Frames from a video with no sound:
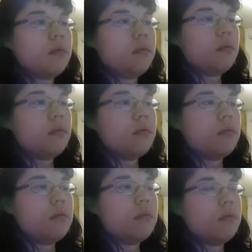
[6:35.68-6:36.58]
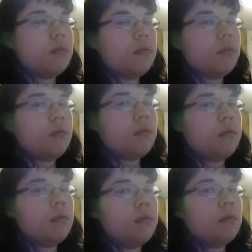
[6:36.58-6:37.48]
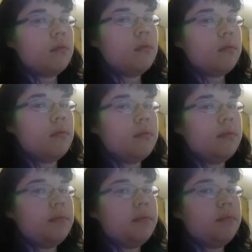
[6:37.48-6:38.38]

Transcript: (silence)